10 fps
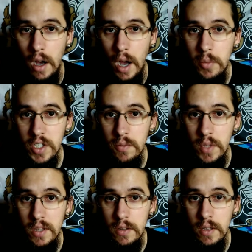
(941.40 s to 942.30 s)
I must
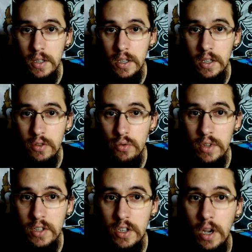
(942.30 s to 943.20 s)
admit, it, it
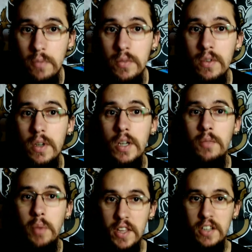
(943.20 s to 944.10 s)
couldn't come in
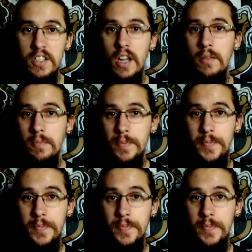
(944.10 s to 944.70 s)
better time.